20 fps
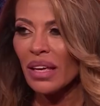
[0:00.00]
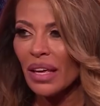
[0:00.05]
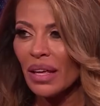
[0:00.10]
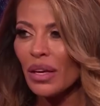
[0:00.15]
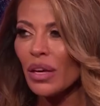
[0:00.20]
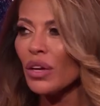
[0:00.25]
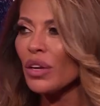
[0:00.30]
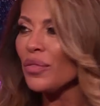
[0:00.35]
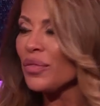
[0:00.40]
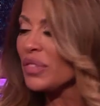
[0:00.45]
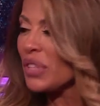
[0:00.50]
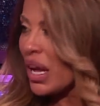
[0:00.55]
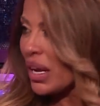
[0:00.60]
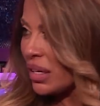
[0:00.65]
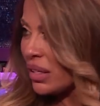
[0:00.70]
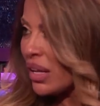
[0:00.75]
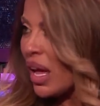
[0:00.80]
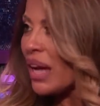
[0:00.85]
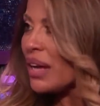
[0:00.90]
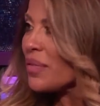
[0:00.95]
He could have
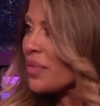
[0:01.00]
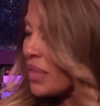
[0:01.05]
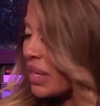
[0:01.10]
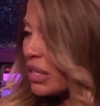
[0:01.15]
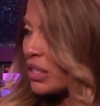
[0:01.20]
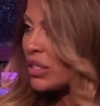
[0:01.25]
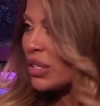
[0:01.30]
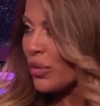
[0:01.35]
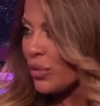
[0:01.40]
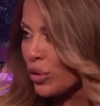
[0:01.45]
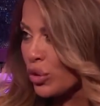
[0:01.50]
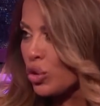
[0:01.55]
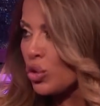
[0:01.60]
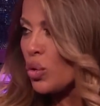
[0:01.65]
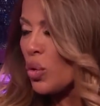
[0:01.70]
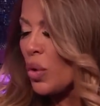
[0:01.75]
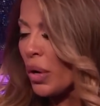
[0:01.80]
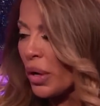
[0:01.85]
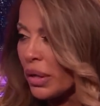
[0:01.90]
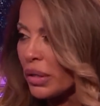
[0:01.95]
done a lot of things different,
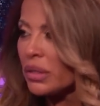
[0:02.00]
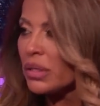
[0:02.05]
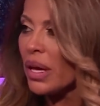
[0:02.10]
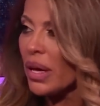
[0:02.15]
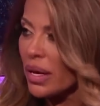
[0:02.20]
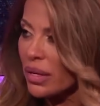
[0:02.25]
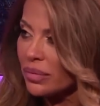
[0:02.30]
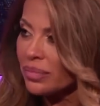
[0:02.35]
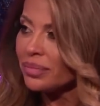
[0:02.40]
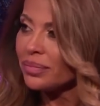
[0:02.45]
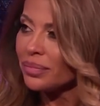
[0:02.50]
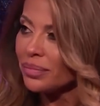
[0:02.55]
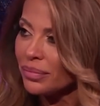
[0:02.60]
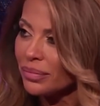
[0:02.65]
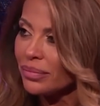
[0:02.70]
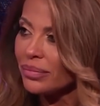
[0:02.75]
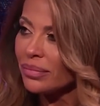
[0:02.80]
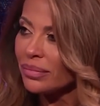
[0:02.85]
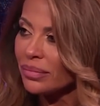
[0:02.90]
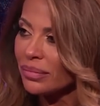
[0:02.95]
sure, yeah.
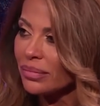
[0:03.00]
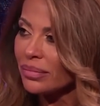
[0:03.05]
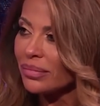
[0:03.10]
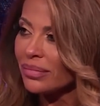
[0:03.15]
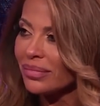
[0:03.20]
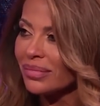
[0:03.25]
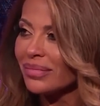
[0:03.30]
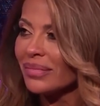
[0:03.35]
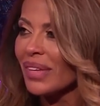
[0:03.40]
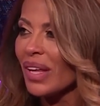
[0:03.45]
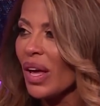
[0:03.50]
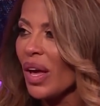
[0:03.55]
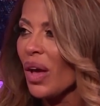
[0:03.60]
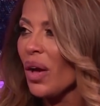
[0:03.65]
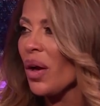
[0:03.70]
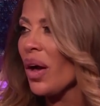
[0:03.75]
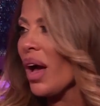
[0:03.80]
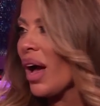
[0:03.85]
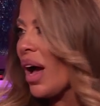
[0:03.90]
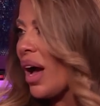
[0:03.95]
Like?
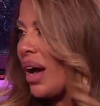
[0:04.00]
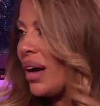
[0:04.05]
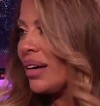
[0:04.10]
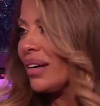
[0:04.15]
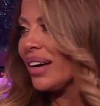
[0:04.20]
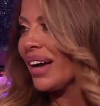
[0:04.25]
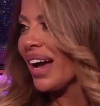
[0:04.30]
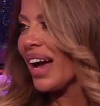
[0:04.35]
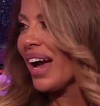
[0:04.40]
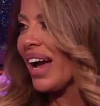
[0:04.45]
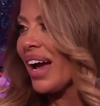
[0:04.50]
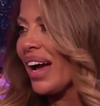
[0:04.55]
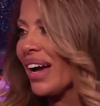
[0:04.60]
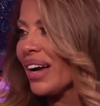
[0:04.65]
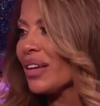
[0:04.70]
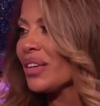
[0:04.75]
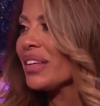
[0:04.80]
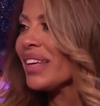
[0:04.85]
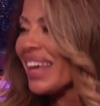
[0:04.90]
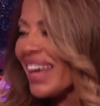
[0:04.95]
show up a little
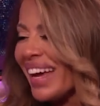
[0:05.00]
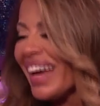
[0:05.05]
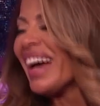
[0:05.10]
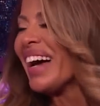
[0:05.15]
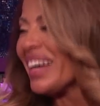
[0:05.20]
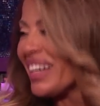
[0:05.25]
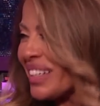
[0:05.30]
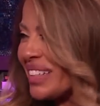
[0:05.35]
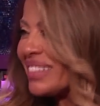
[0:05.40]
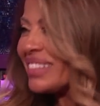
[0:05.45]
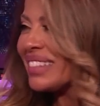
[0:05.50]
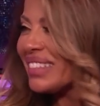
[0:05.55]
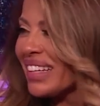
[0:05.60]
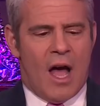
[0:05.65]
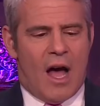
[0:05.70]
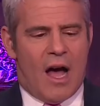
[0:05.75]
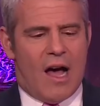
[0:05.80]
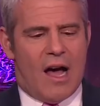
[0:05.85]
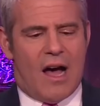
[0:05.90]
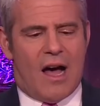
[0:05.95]
more? Yeah. Yeah.
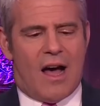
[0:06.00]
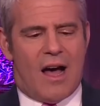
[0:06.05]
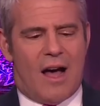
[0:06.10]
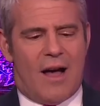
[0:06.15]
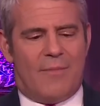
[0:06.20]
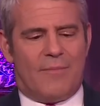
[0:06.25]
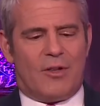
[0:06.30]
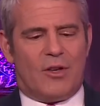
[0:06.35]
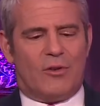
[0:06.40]
yeah. Um,